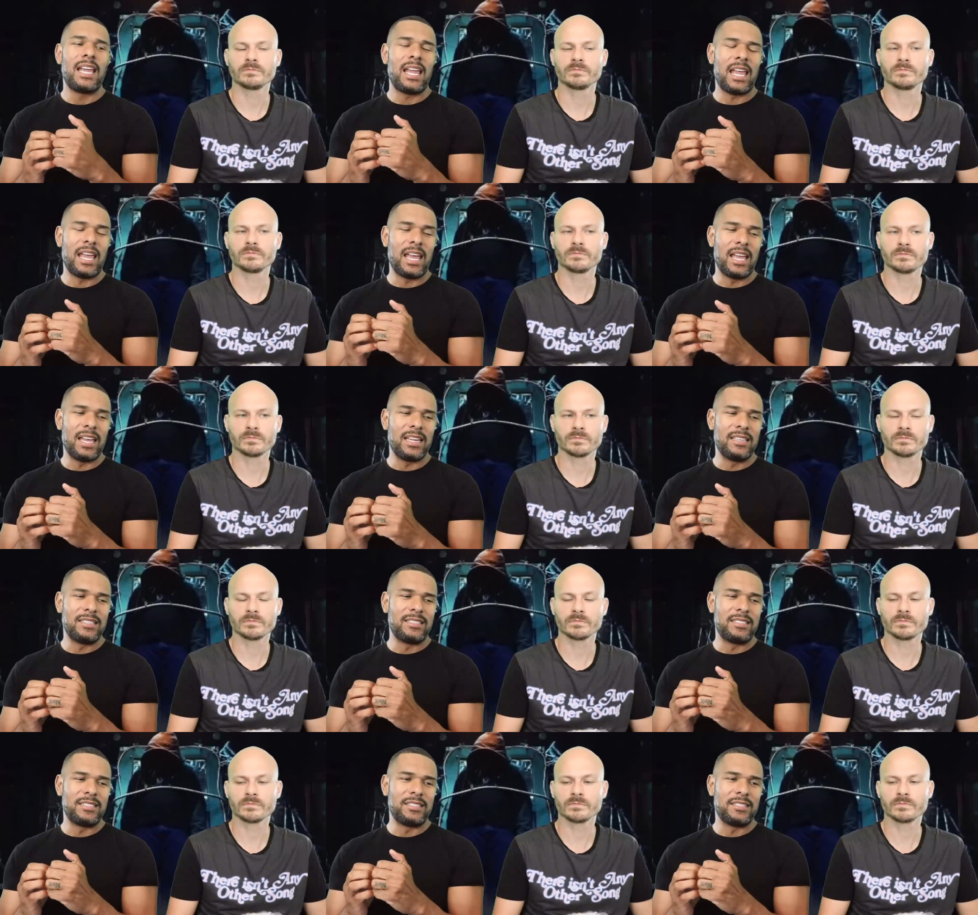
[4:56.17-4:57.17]

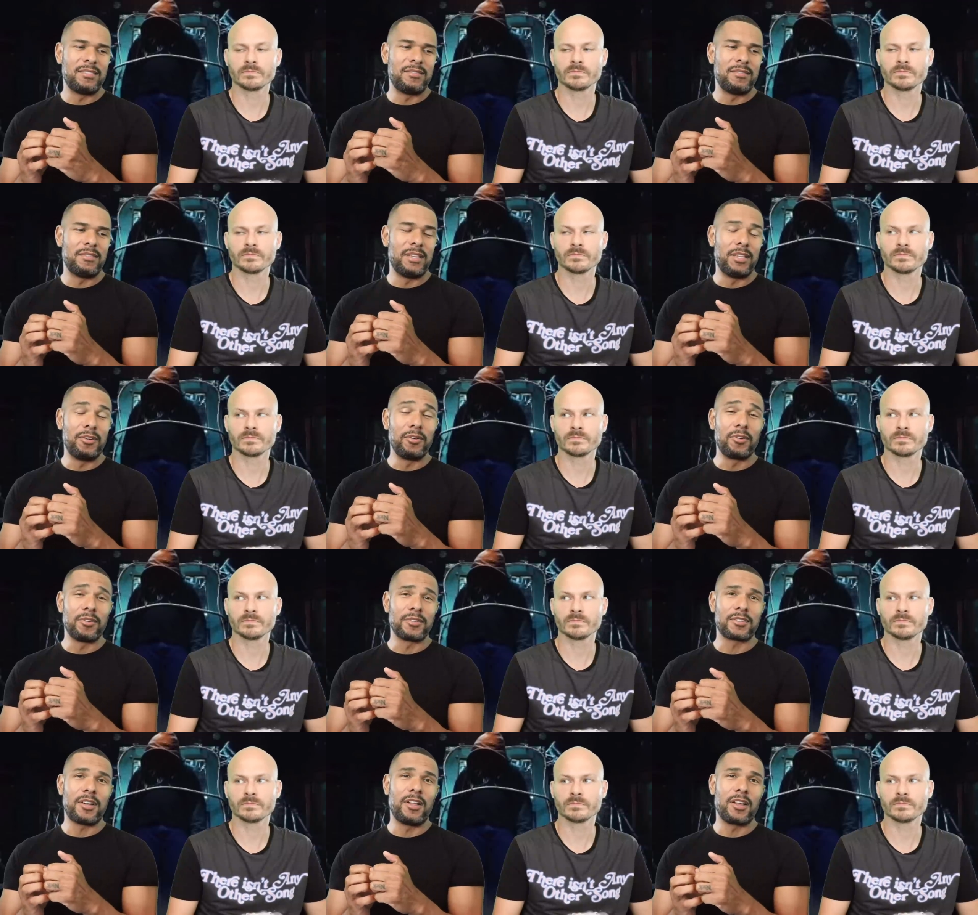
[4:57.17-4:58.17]
Speaker 1: And the little
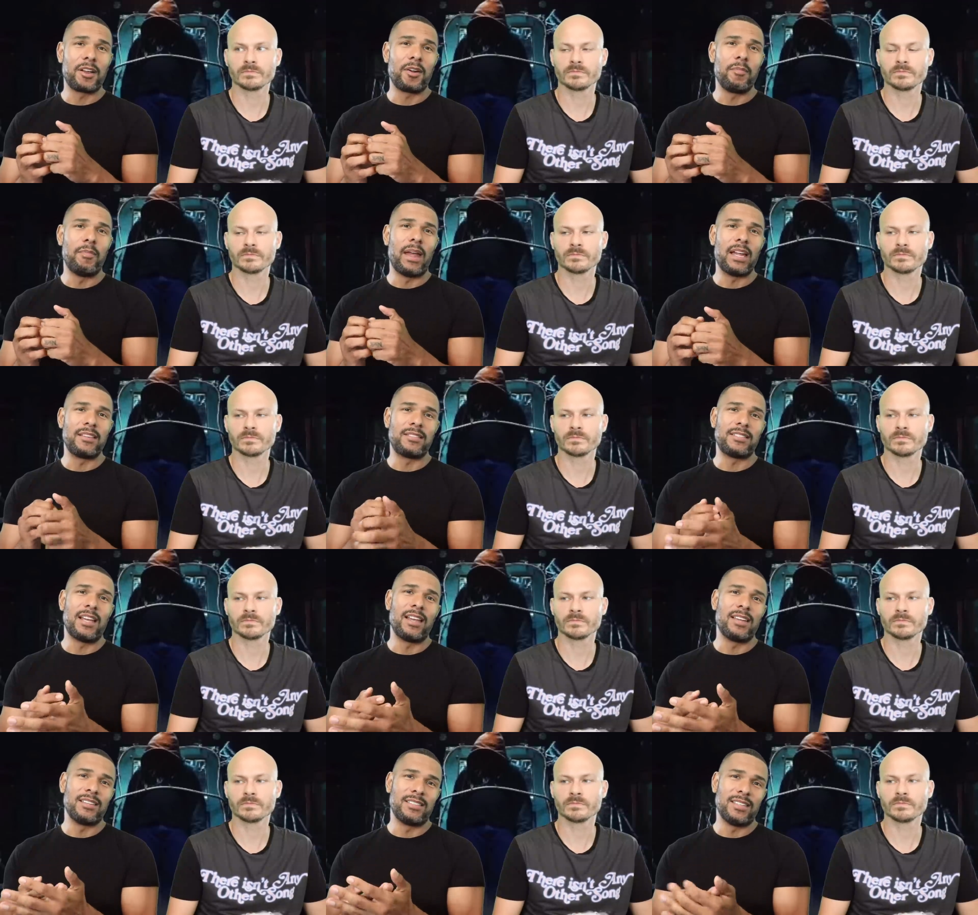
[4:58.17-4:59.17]
girl's calling her mad
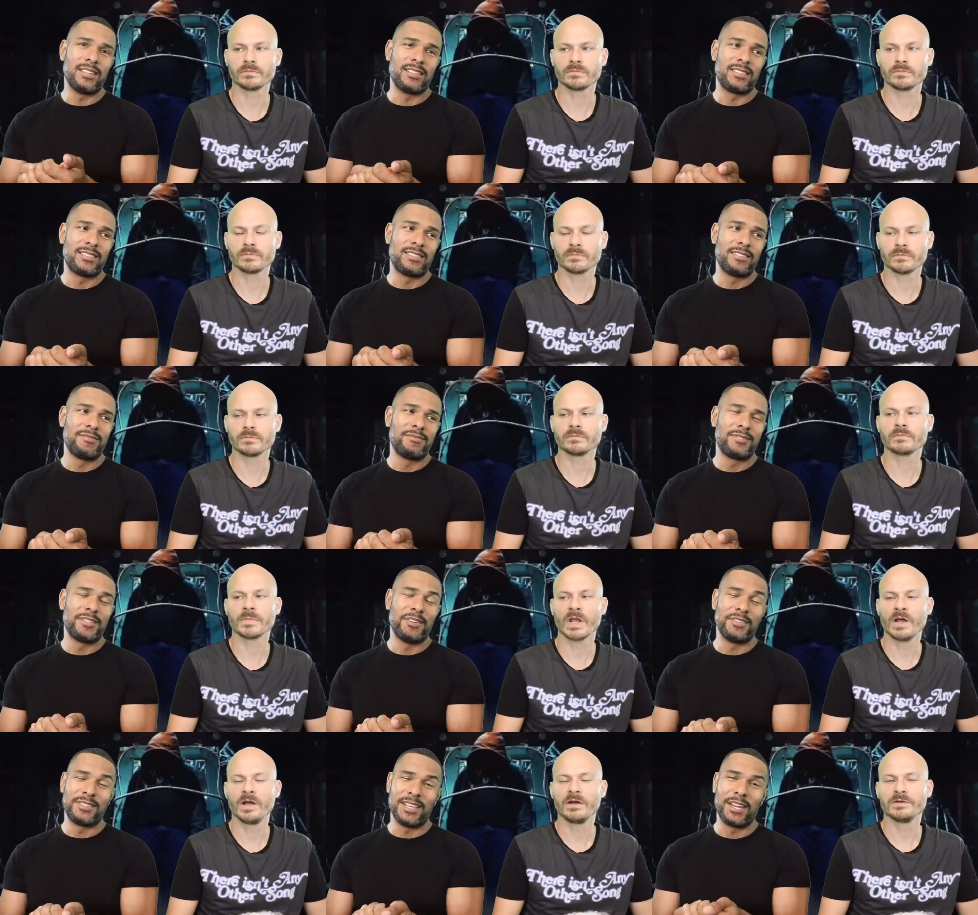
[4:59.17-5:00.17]
scientist.
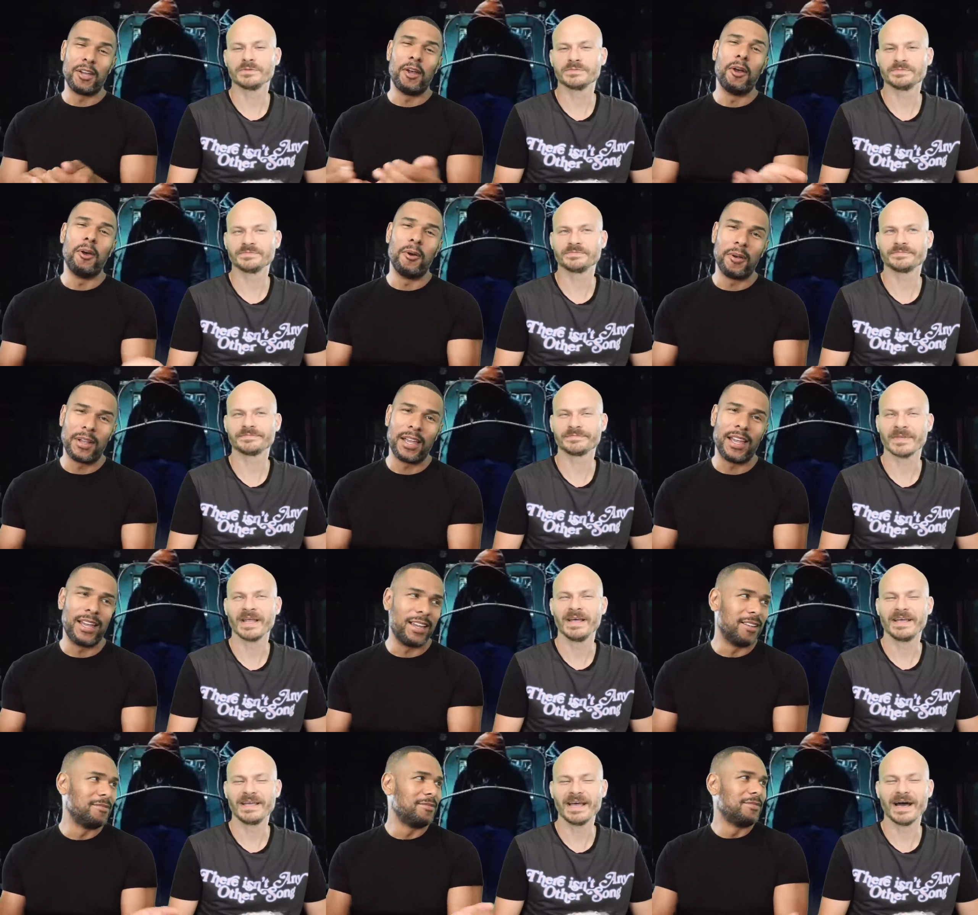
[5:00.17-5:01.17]
So it's like, oh,
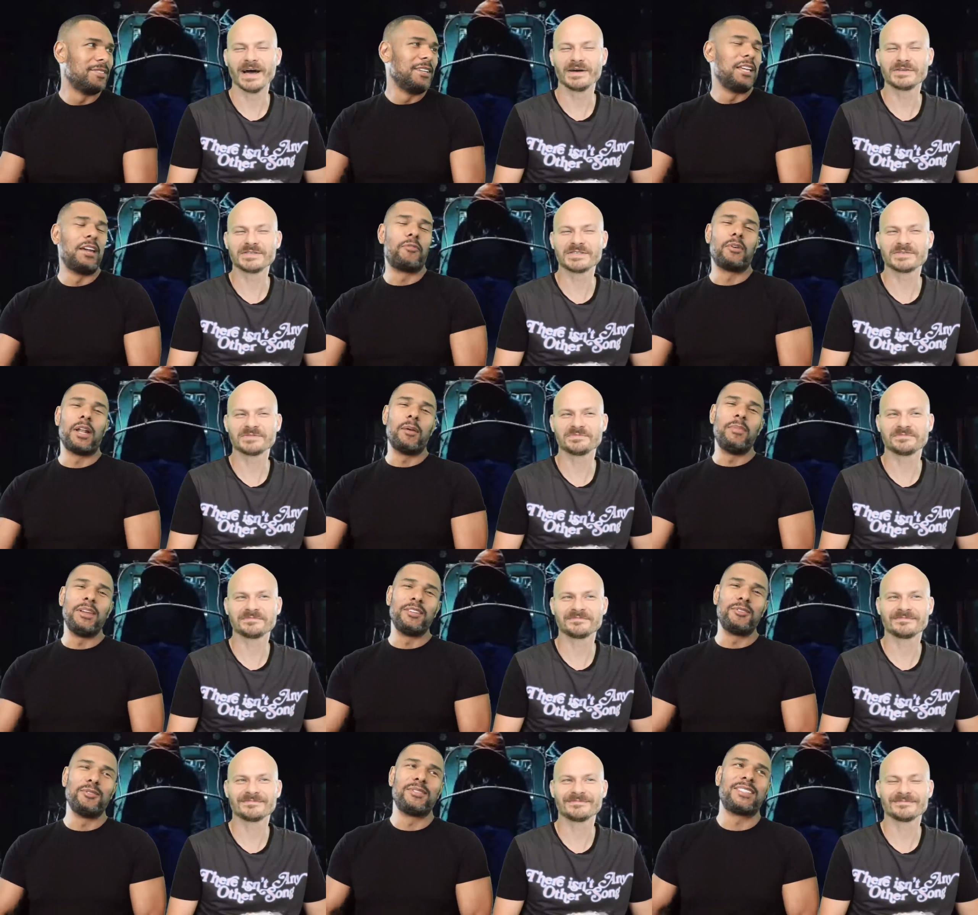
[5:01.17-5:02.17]
okay. Yeah. If we're not being too